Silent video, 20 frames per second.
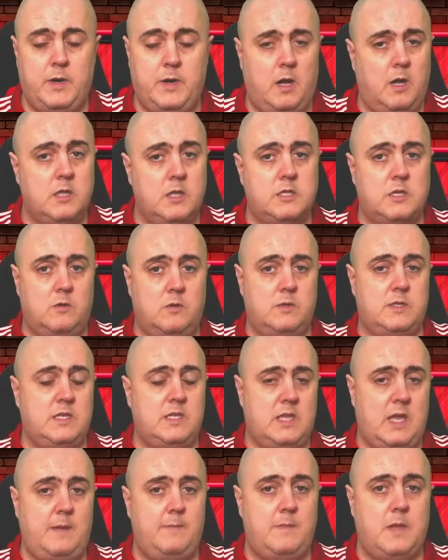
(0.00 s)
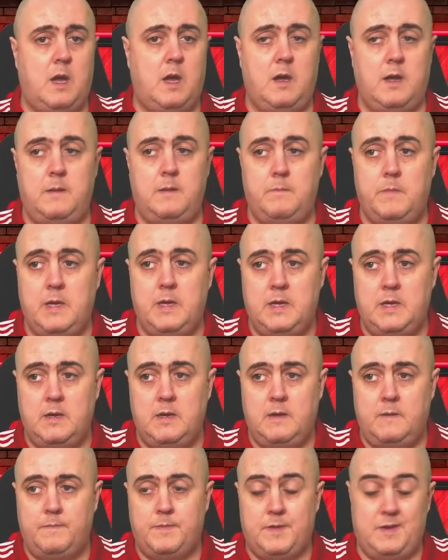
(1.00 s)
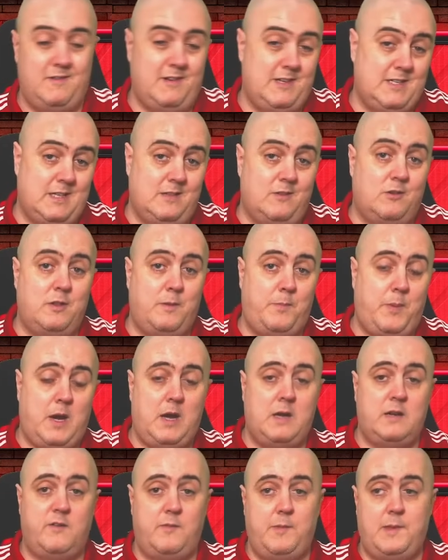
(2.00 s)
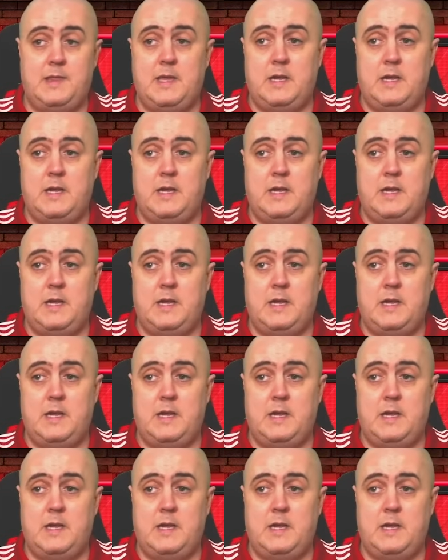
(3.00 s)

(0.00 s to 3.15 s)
But also at the same time, there is another part of me